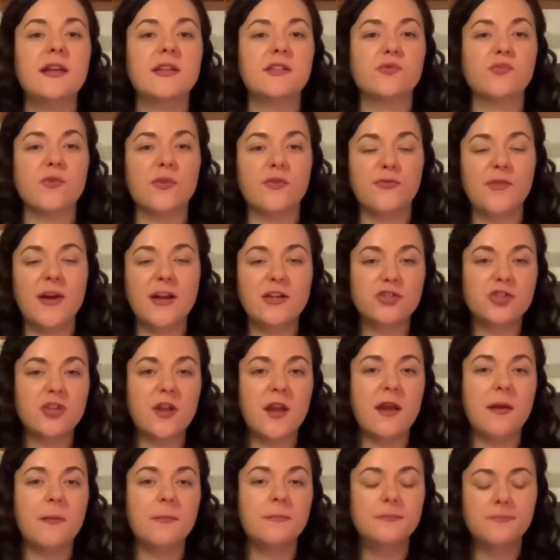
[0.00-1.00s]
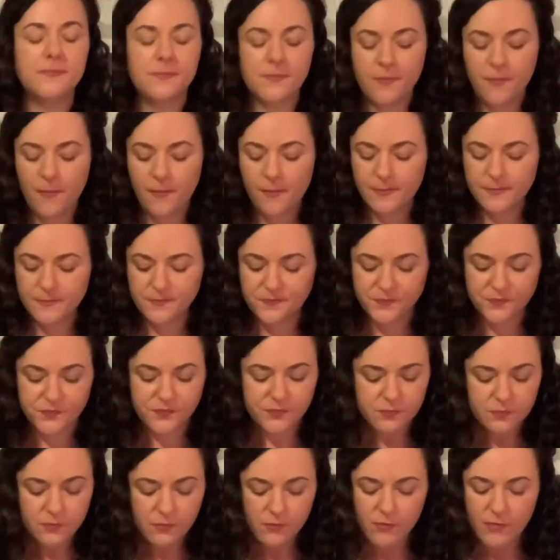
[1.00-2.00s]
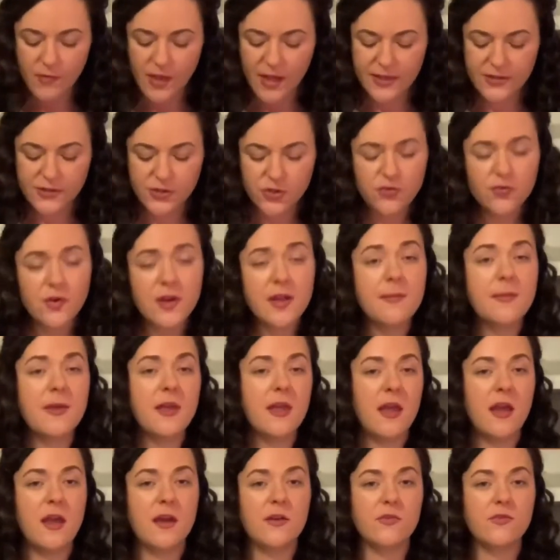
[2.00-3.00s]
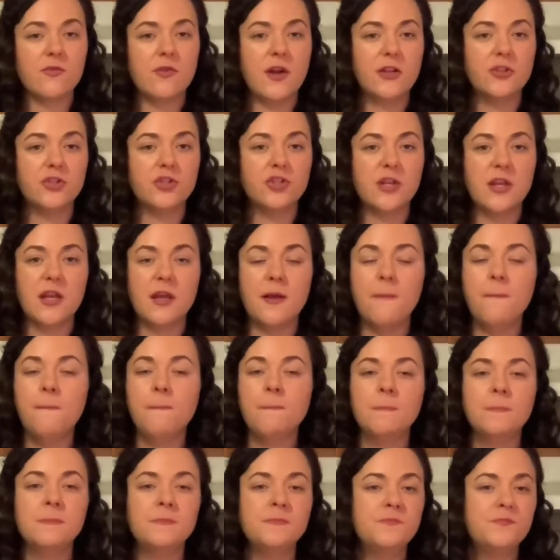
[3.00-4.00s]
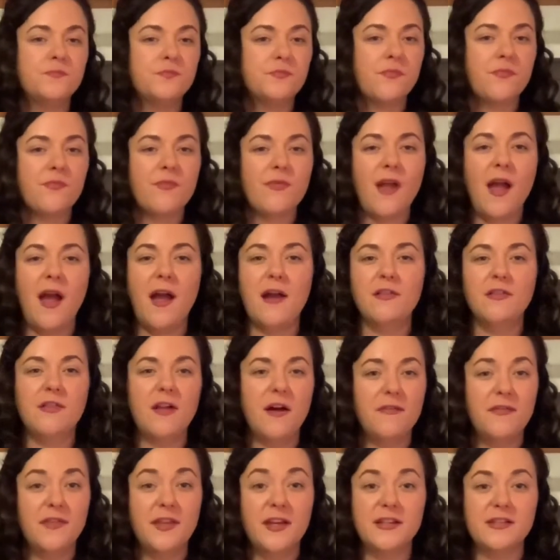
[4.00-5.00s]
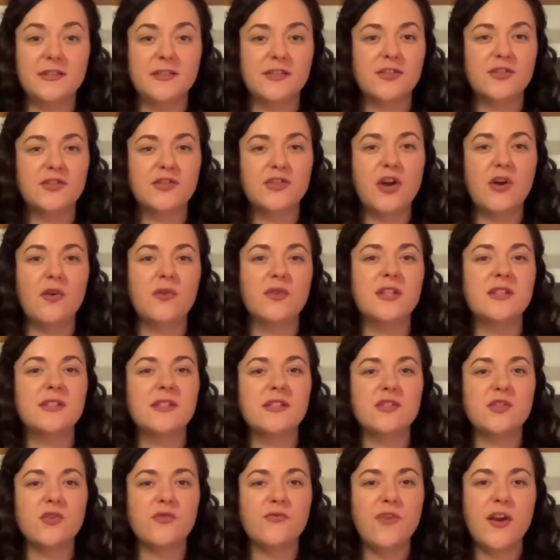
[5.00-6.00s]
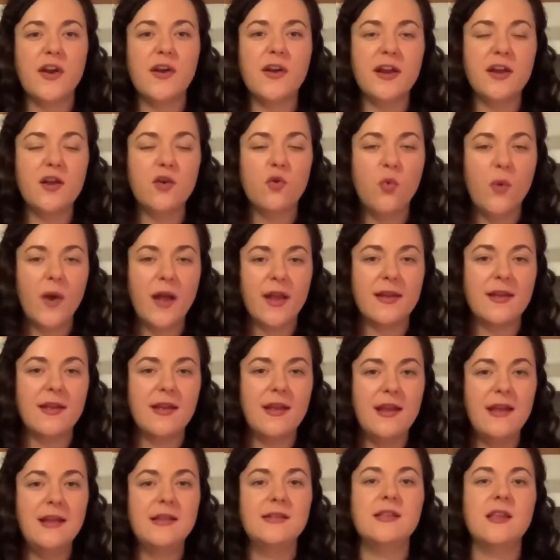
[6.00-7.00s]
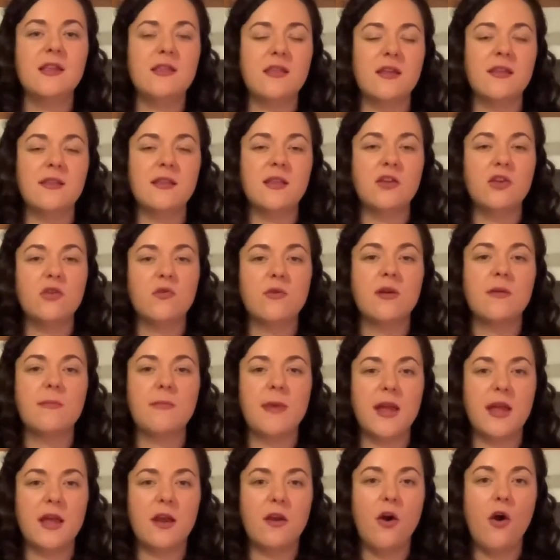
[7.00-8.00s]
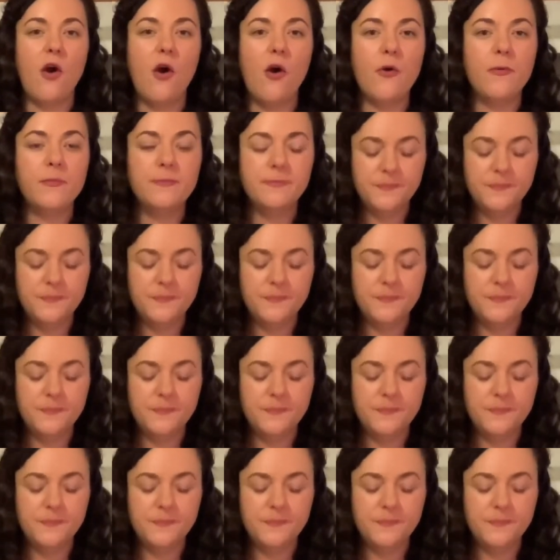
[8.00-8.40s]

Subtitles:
refreshing, it's creamy and crunchy. I love this. So this is a very quick, easy thing that you can make at home.